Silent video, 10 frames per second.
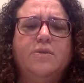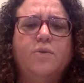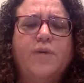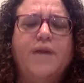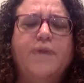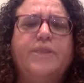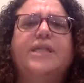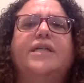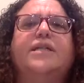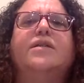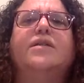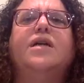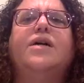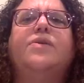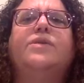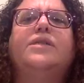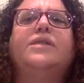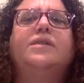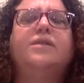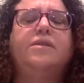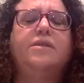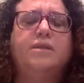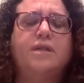when I was young. I was